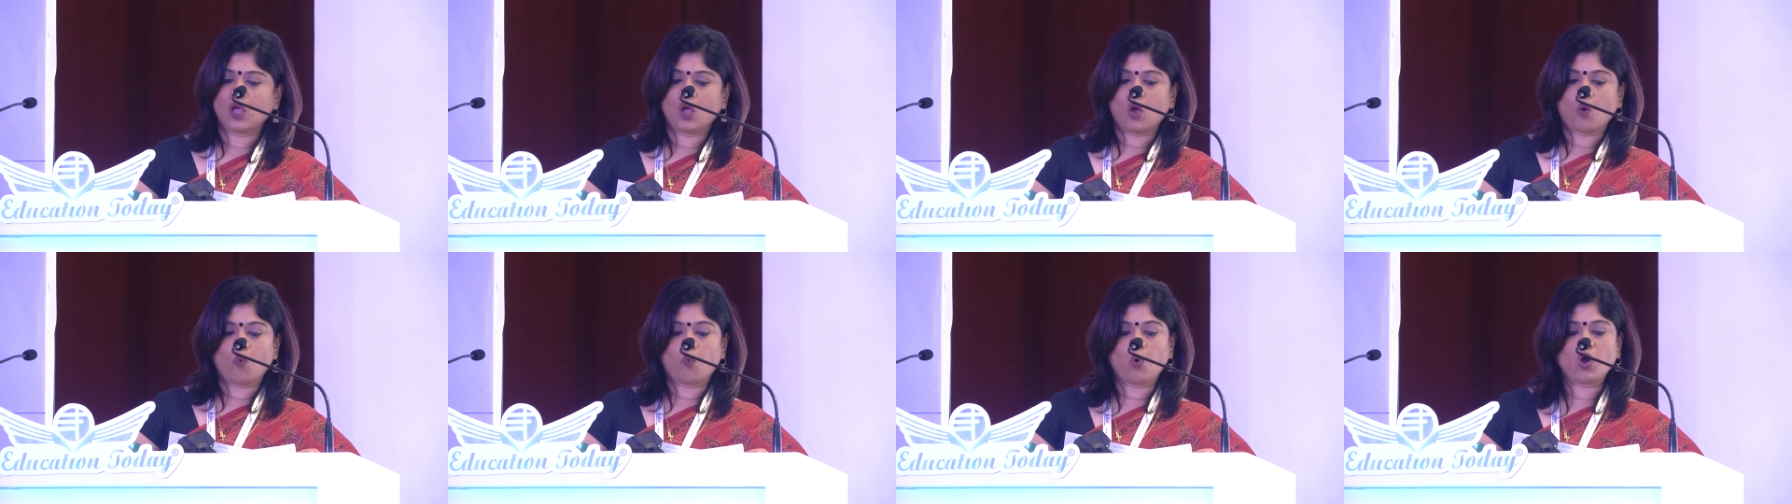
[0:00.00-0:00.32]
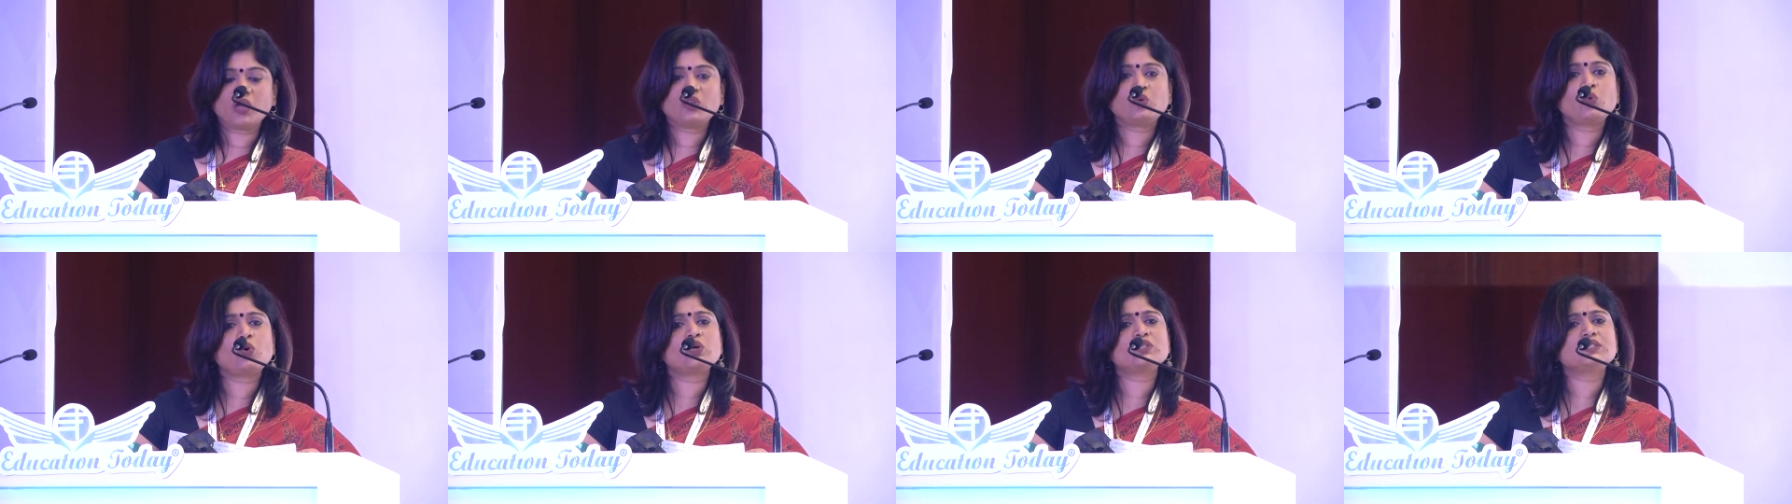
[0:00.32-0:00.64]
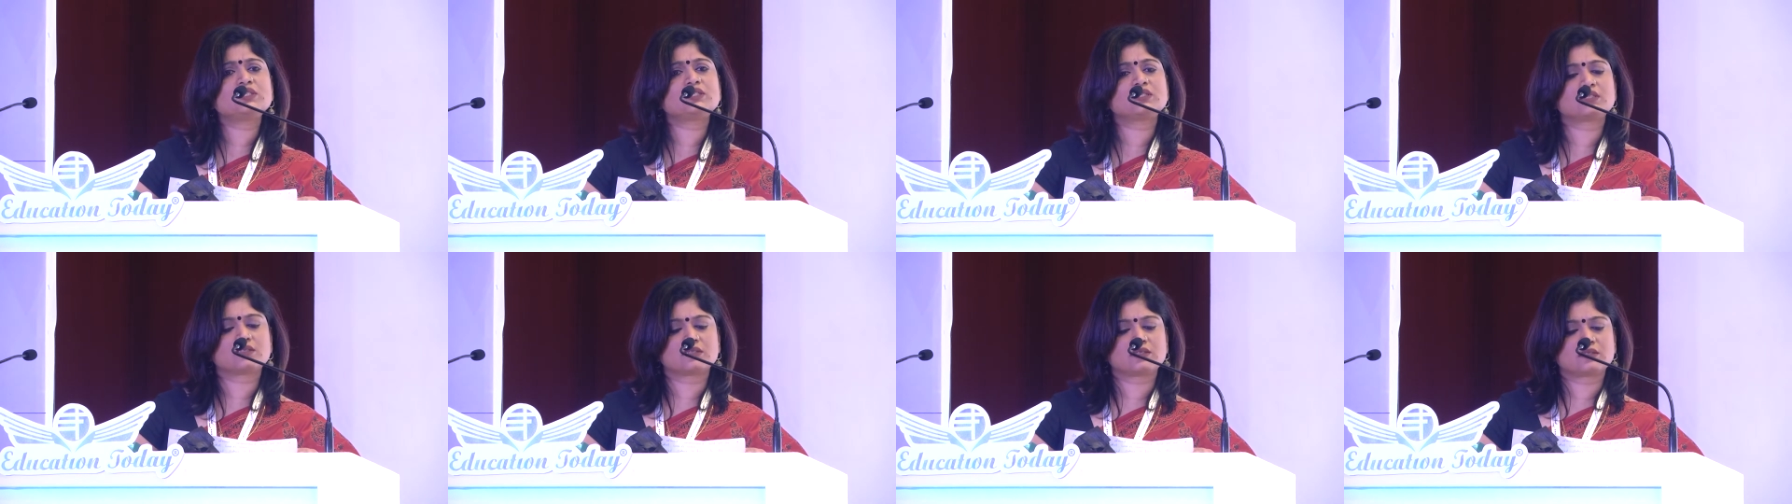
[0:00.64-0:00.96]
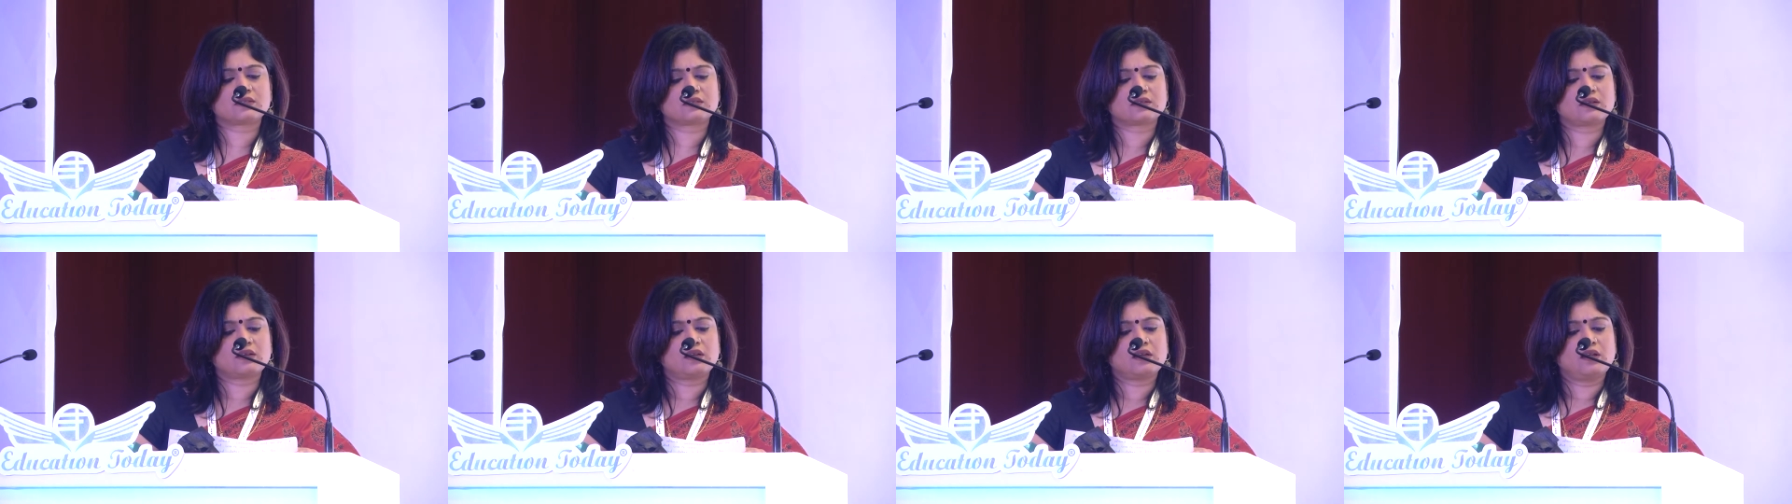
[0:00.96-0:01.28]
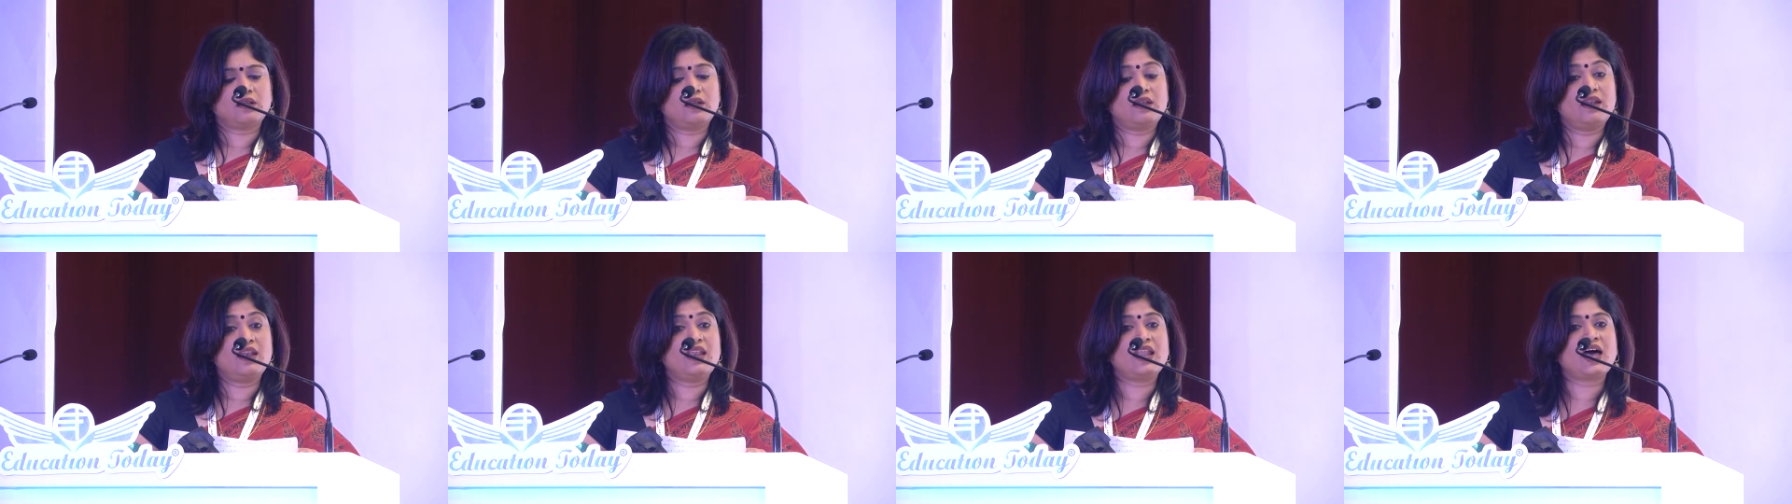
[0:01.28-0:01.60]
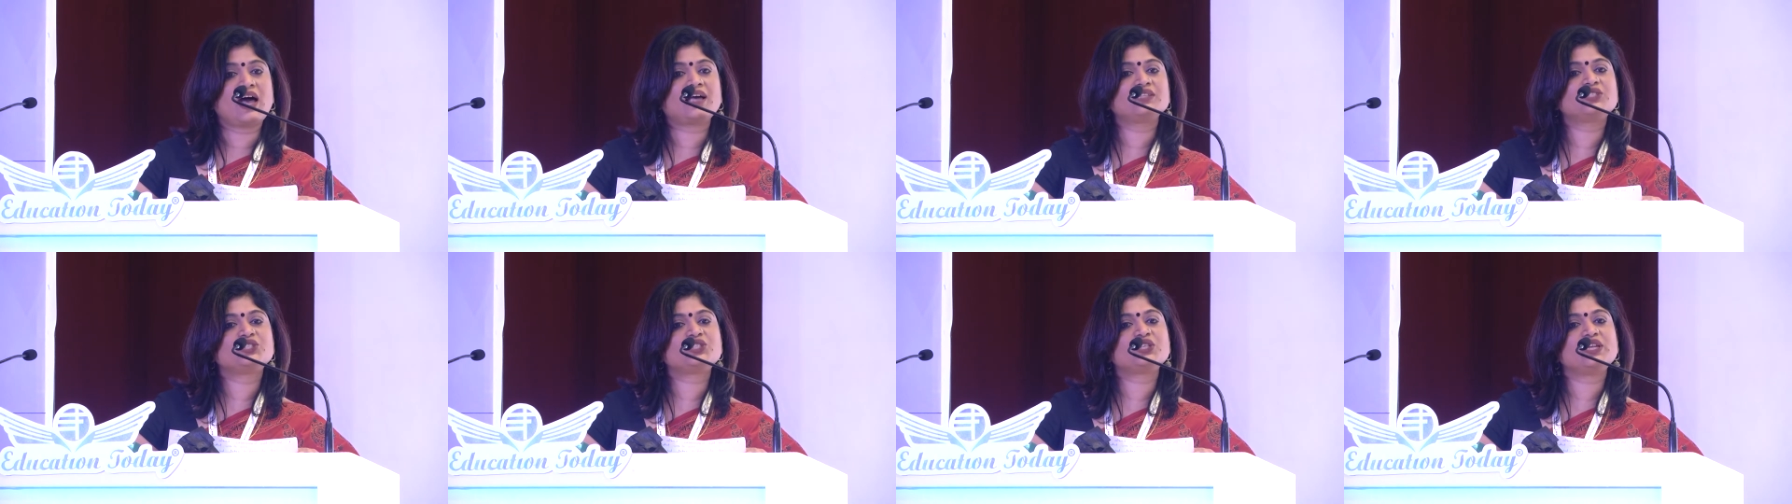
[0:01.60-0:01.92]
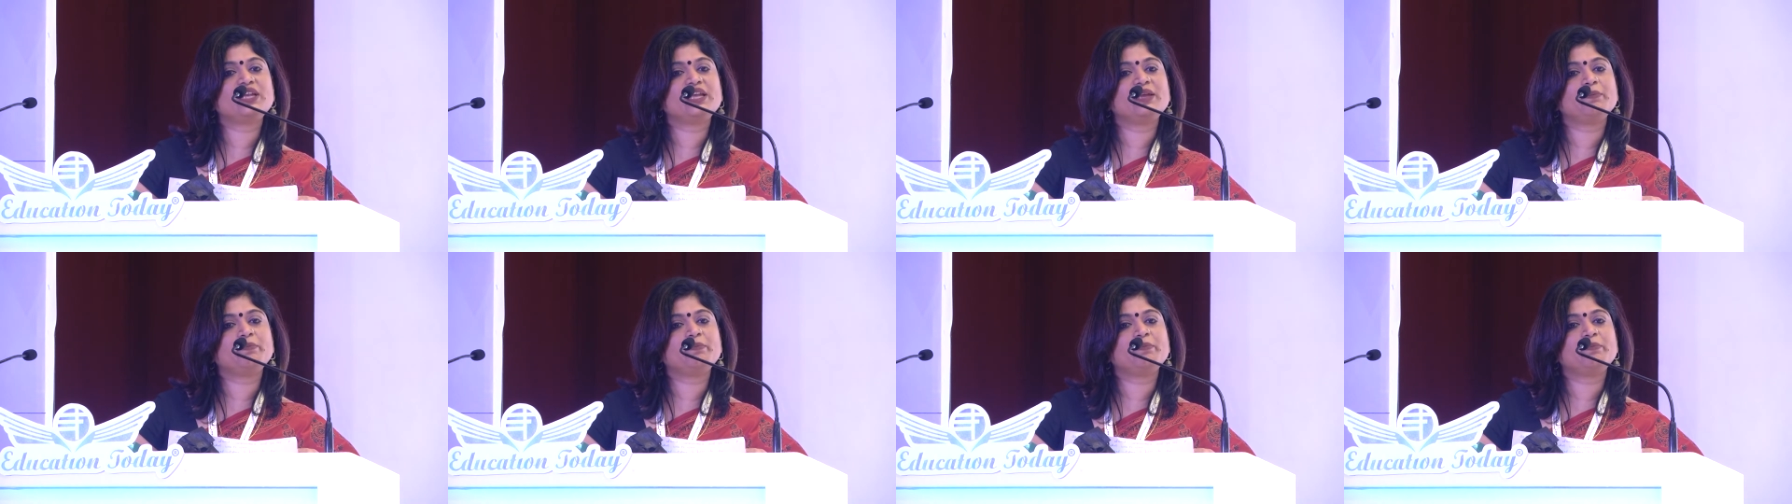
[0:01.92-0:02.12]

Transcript: what was largely